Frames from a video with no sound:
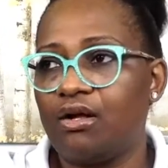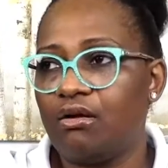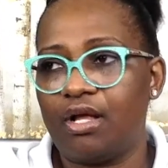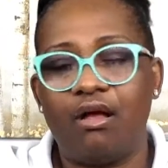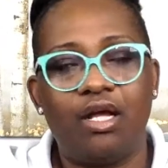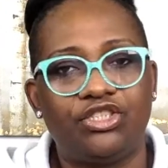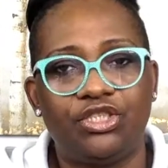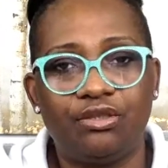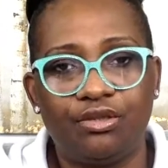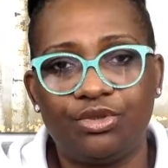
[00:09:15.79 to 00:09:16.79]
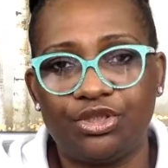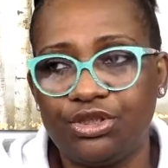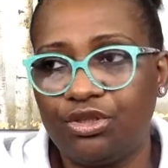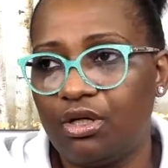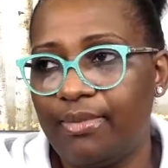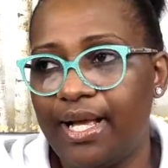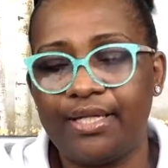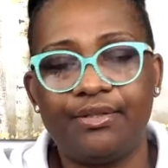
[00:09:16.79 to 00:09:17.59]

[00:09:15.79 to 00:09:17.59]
oh gosh, she don't know what she's talking about.